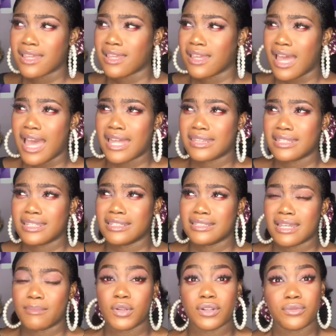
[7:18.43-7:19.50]
And then
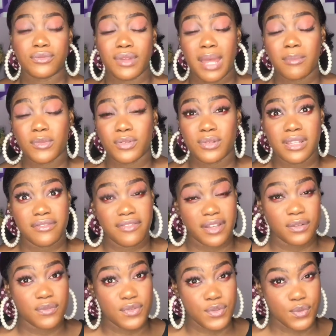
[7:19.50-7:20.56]
I'm not really a fan of
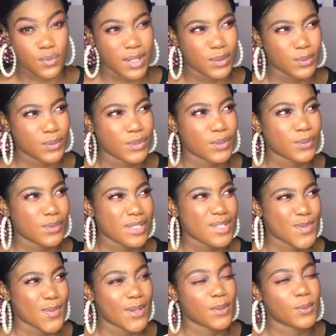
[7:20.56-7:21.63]
swallow. The only
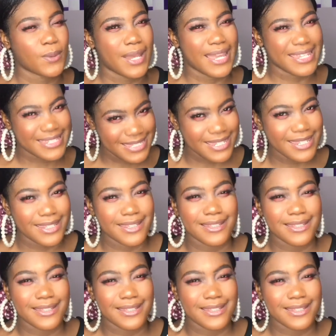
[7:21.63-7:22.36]
swallow I take,